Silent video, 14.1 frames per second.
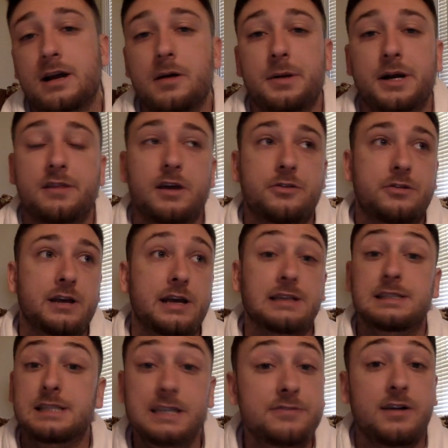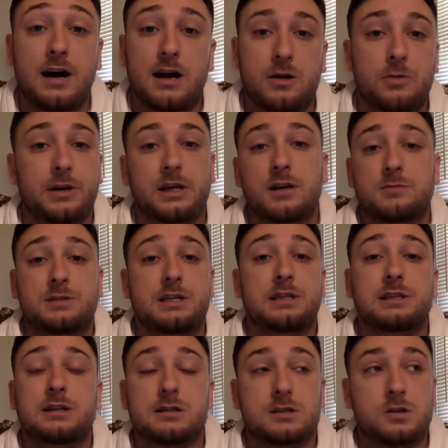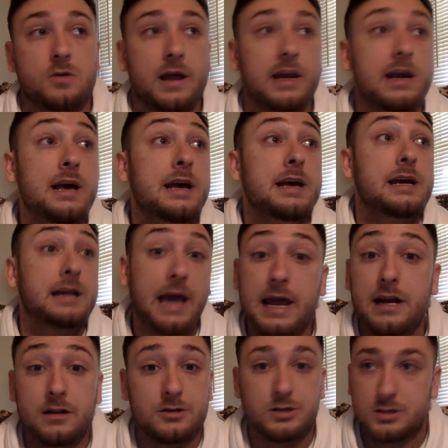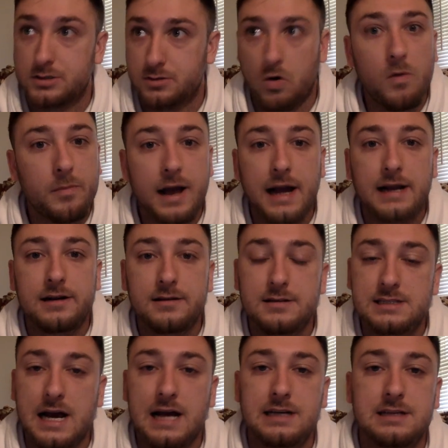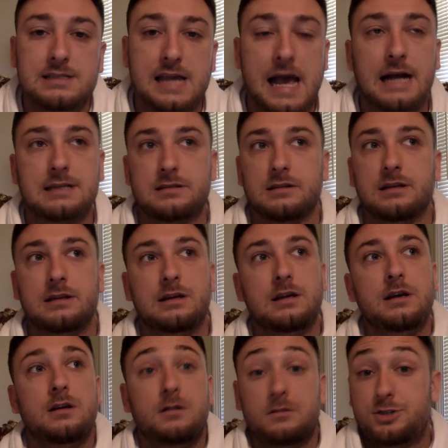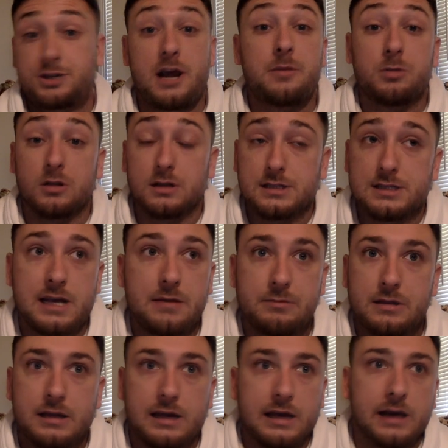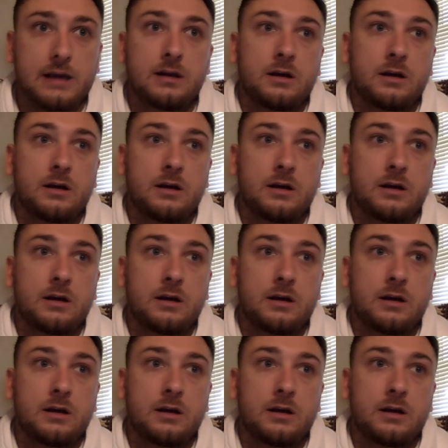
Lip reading: coming in the other day. Divock, when he comes in, he does great. Keita, just thrown back into the side, does excellent. Chamberlain, same thing.